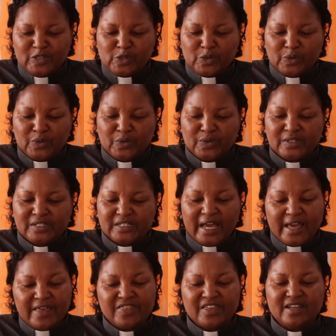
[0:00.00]
So,
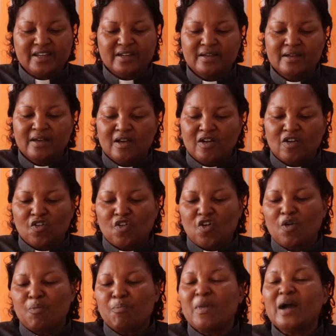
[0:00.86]
tithing
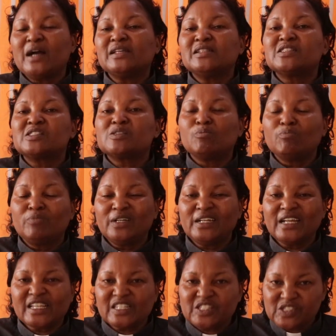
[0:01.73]
commands
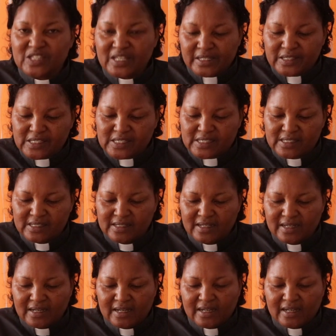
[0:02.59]
blessings